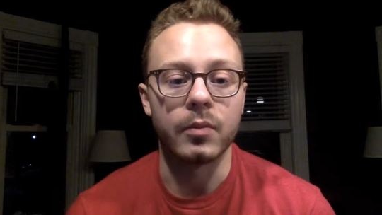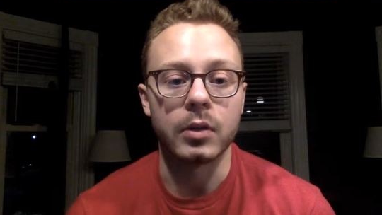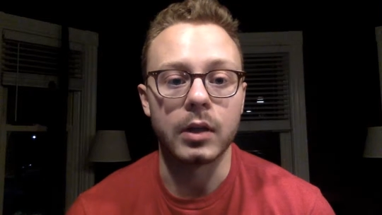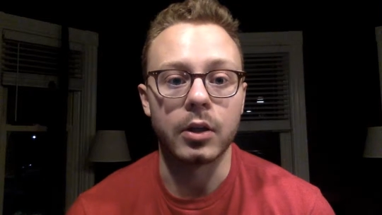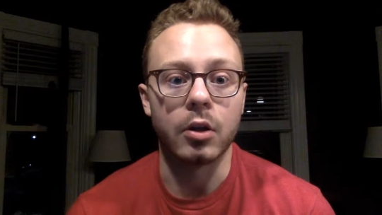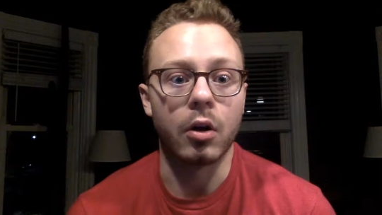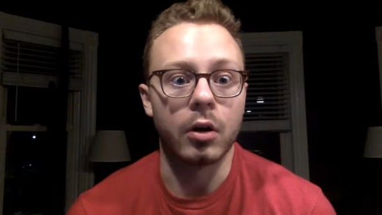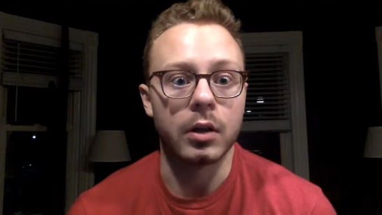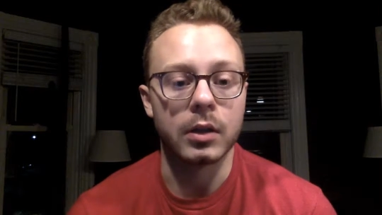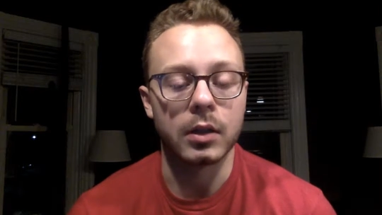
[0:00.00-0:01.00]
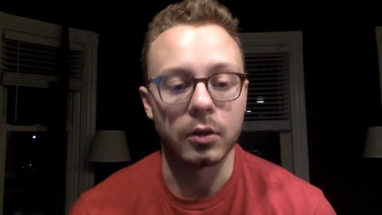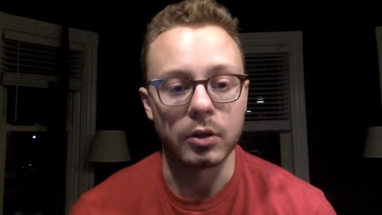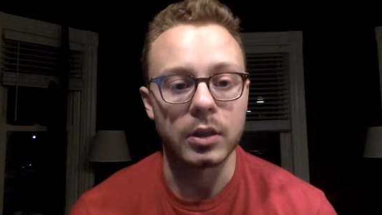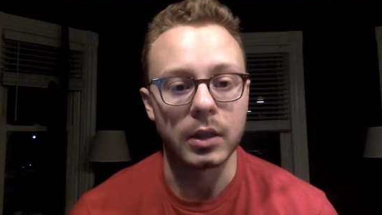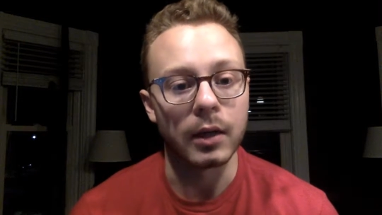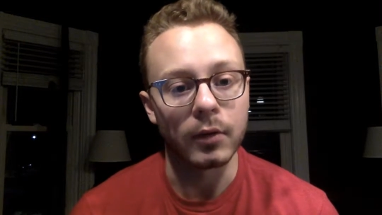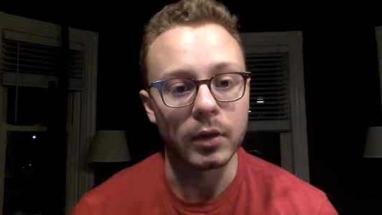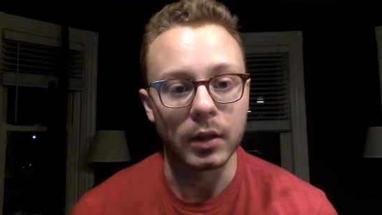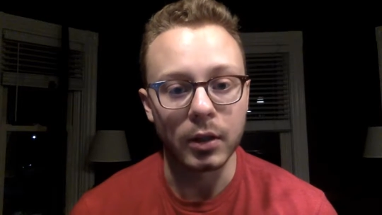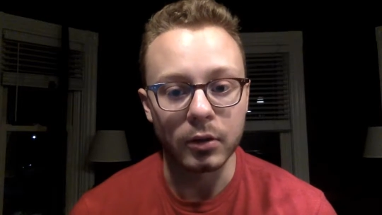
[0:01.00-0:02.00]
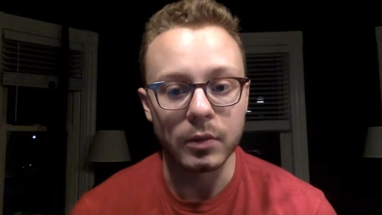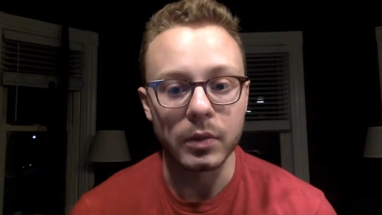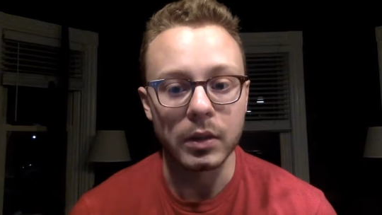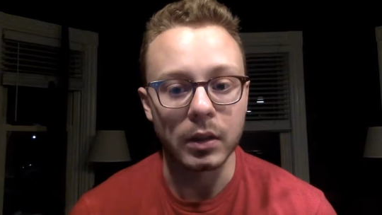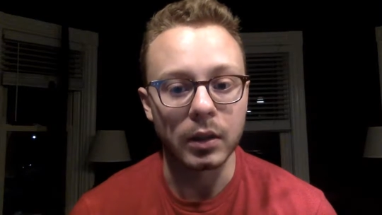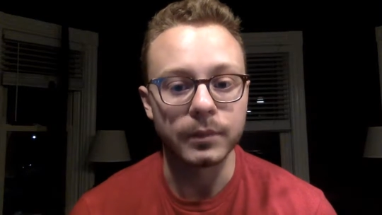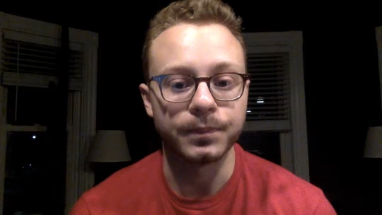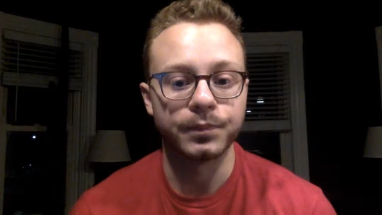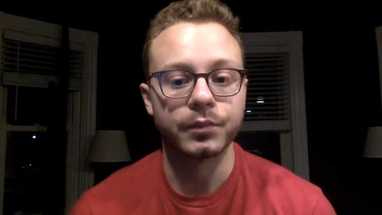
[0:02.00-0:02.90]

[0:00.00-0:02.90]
that the audience can understand everything that you're speaking on.